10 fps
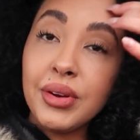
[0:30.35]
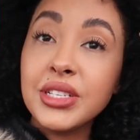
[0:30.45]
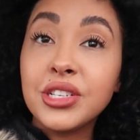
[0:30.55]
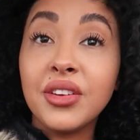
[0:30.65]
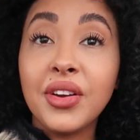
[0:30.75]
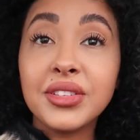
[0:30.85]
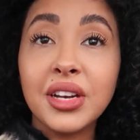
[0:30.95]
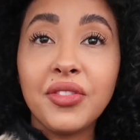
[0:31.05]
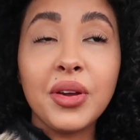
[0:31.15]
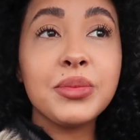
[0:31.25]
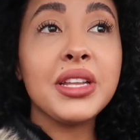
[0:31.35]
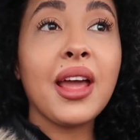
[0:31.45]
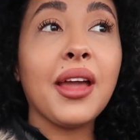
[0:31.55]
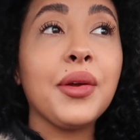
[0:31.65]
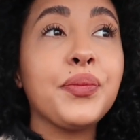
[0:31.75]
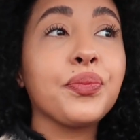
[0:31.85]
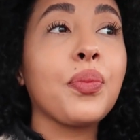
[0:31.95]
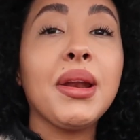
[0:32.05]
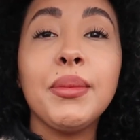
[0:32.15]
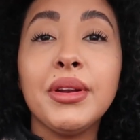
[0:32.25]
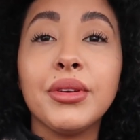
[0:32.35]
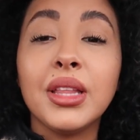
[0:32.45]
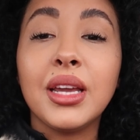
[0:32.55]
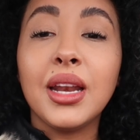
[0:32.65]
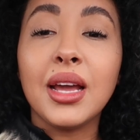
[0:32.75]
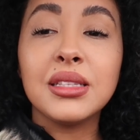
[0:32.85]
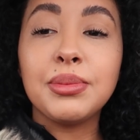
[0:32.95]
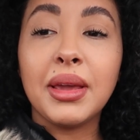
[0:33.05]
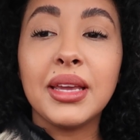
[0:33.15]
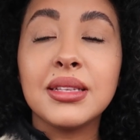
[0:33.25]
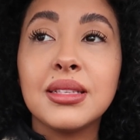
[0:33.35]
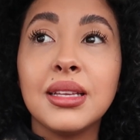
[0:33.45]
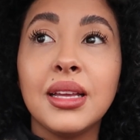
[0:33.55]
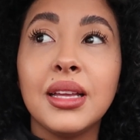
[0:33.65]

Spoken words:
wasn't sure if I was gonna film today, but I'm in a really good headspace